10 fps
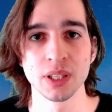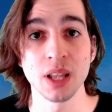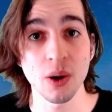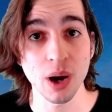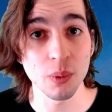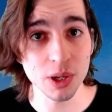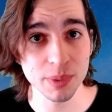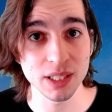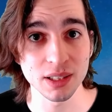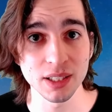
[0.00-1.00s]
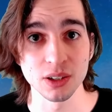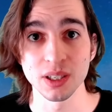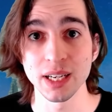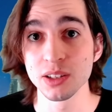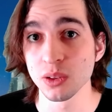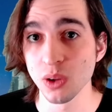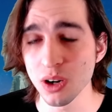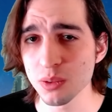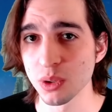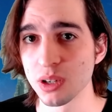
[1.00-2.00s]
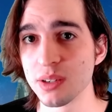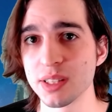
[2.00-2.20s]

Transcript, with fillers: Now, I want to be clear, in the long run,